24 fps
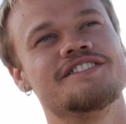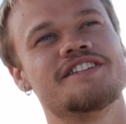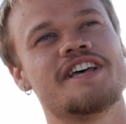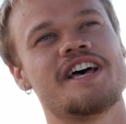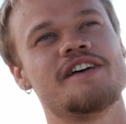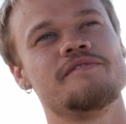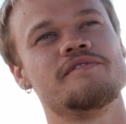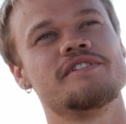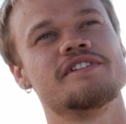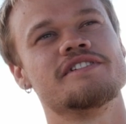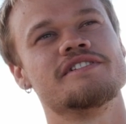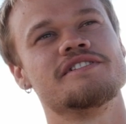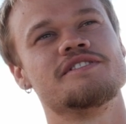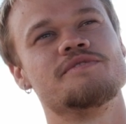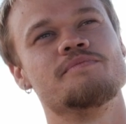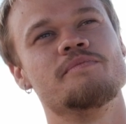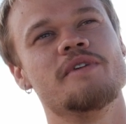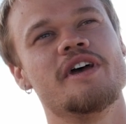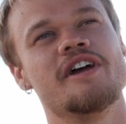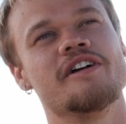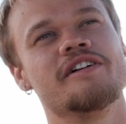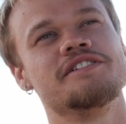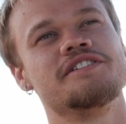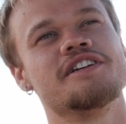Xavier's
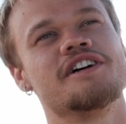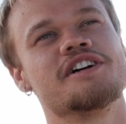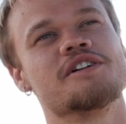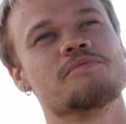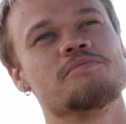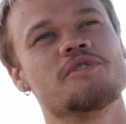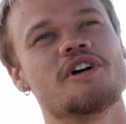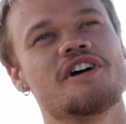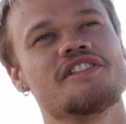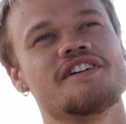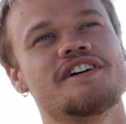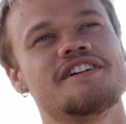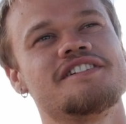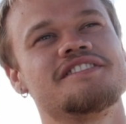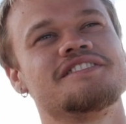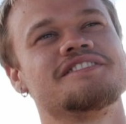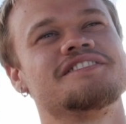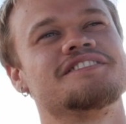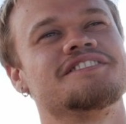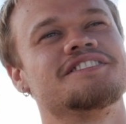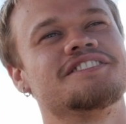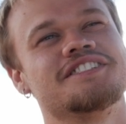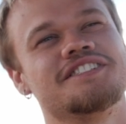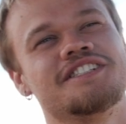Mary's younger brother.
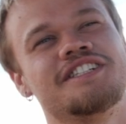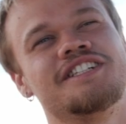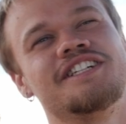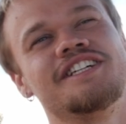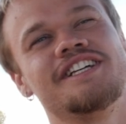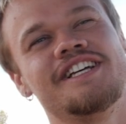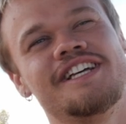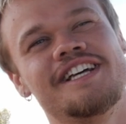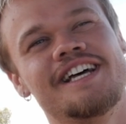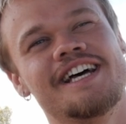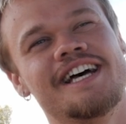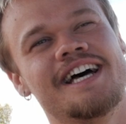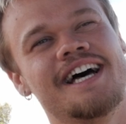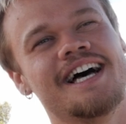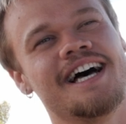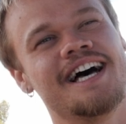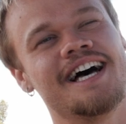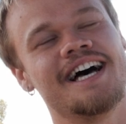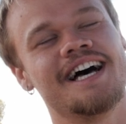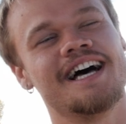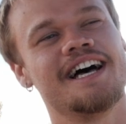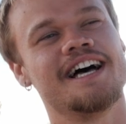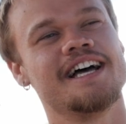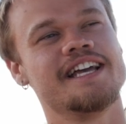
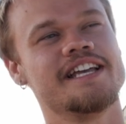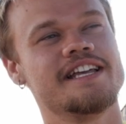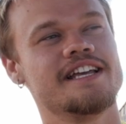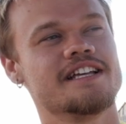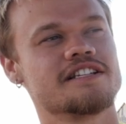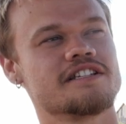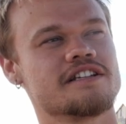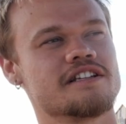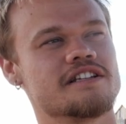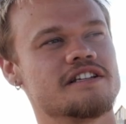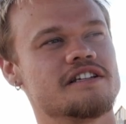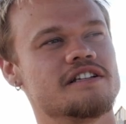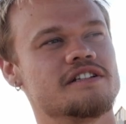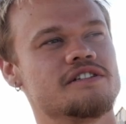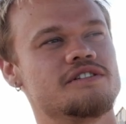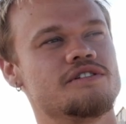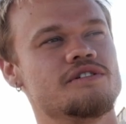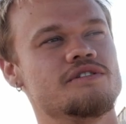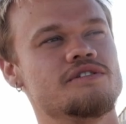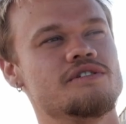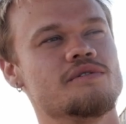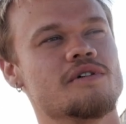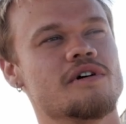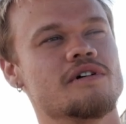He has a
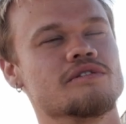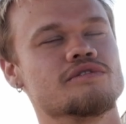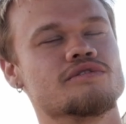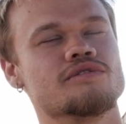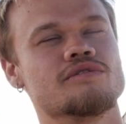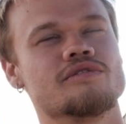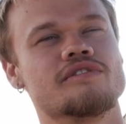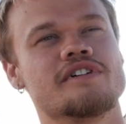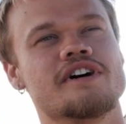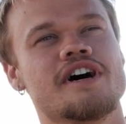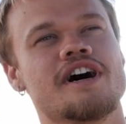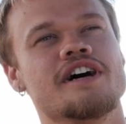2-year-old daughter,